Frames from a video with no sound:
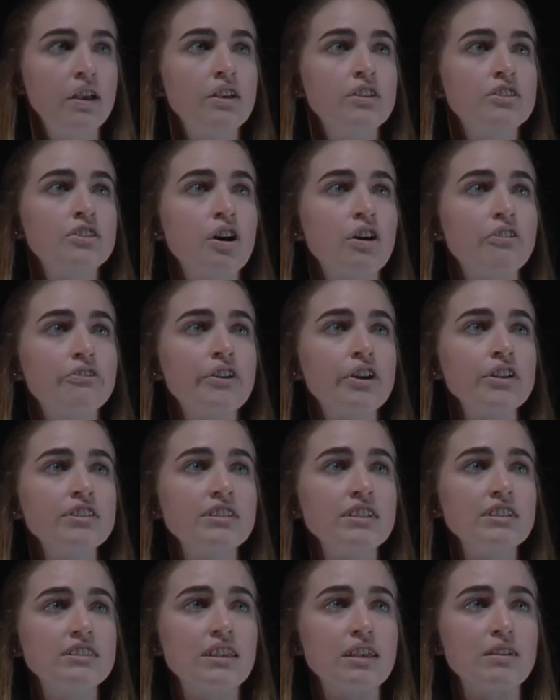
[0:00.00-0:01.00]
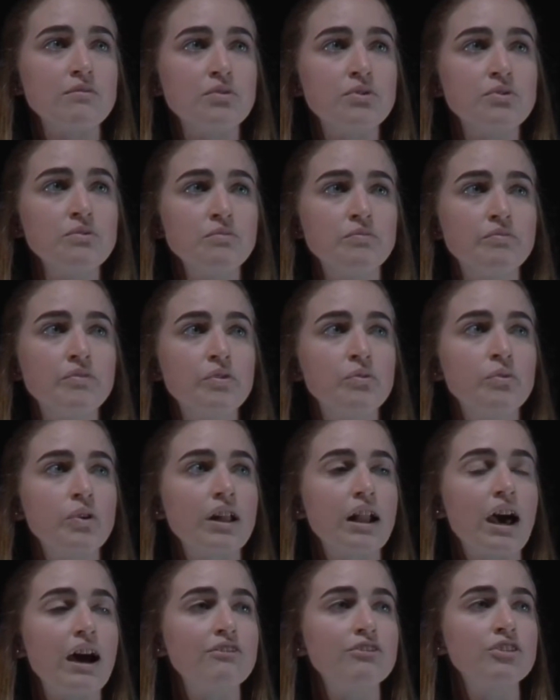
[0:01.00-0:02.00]
So our first example, we're
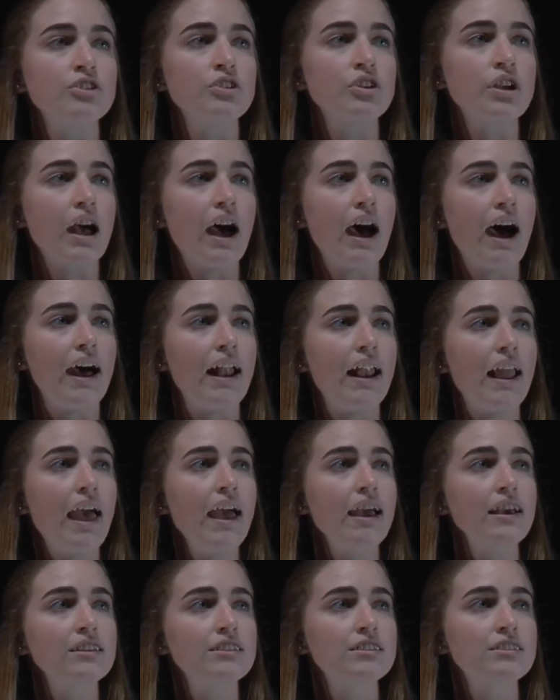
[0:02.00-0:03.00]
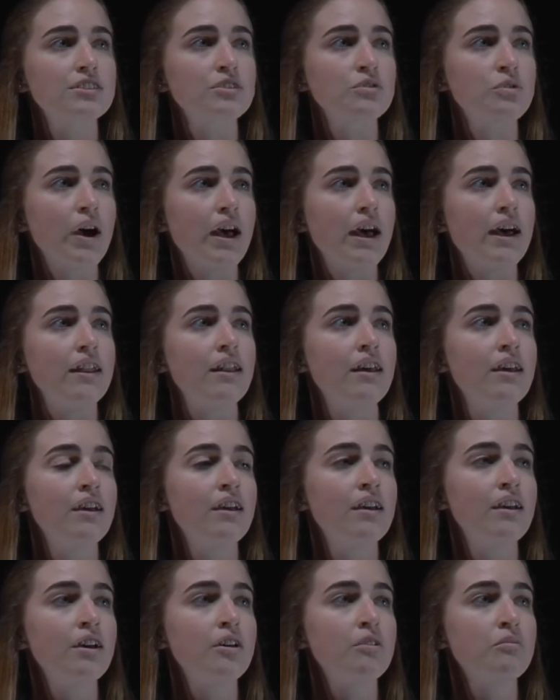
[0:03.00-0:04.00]
going to have a look at x squared
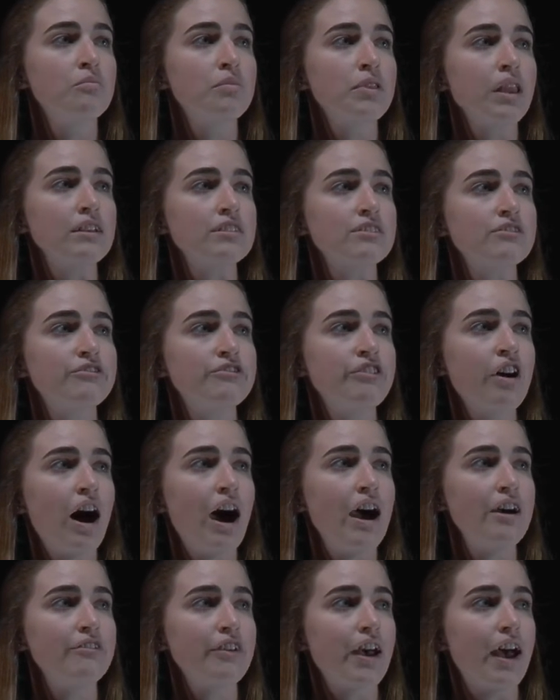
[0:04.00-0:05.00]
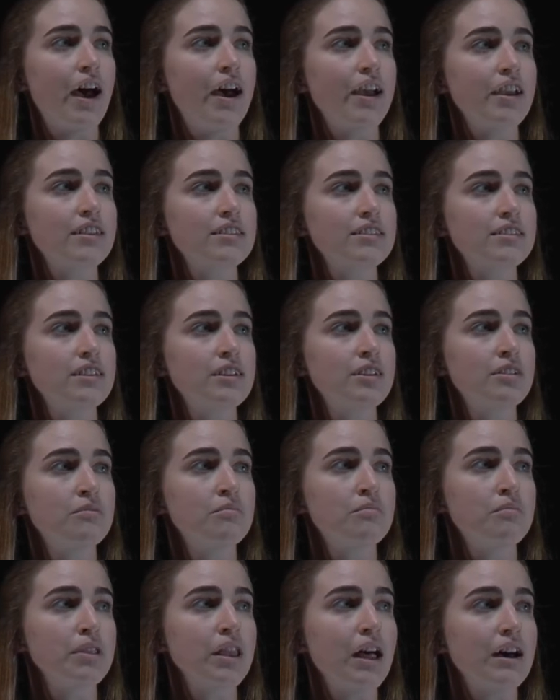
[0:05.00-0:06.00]
plus 5x
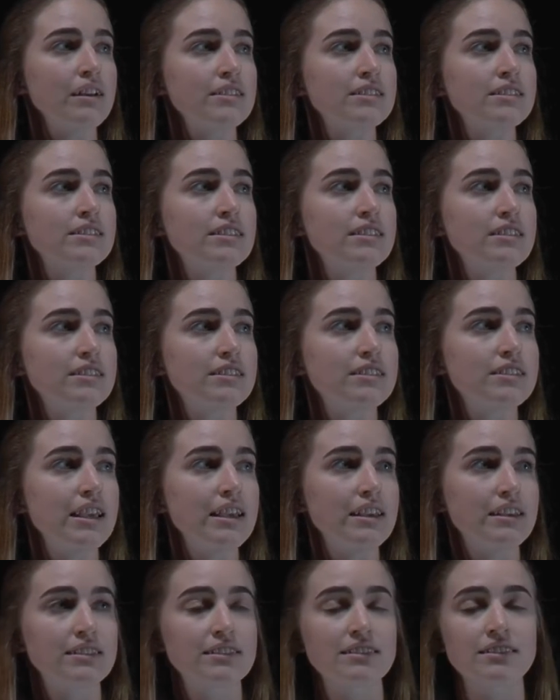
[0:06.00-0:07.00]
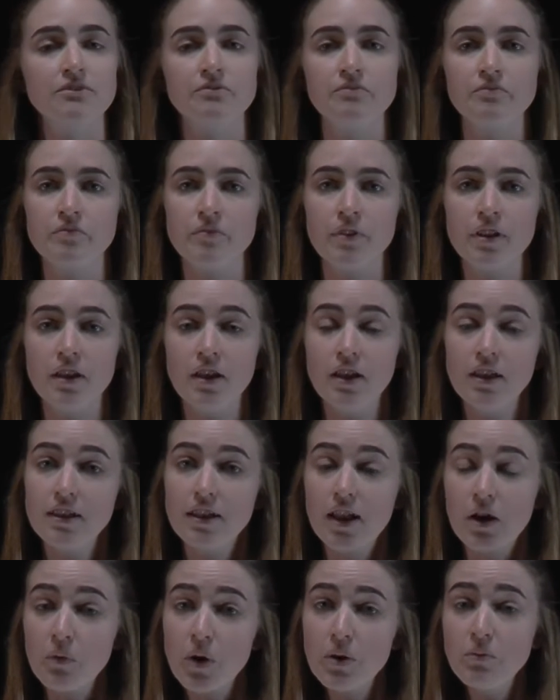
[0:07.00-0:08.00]
plus 6.
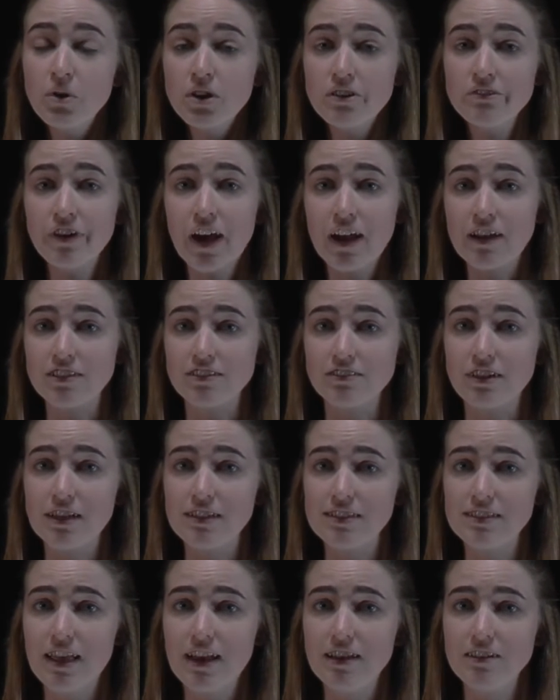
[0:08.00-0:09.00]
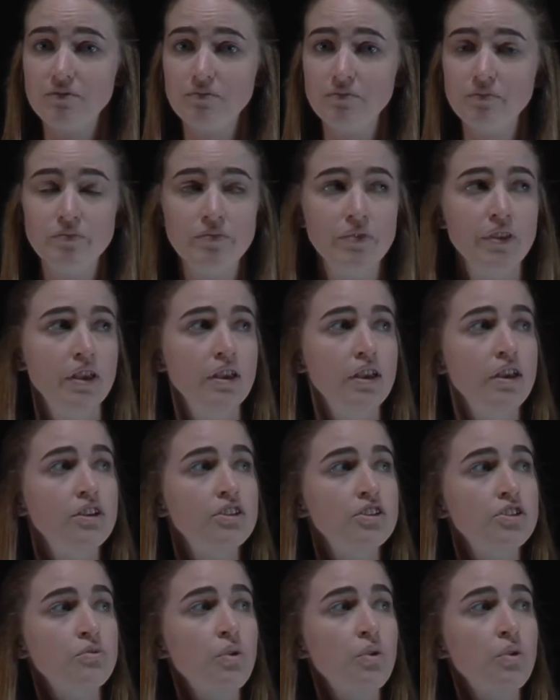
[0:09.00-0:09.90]
Now we want to factorise that. So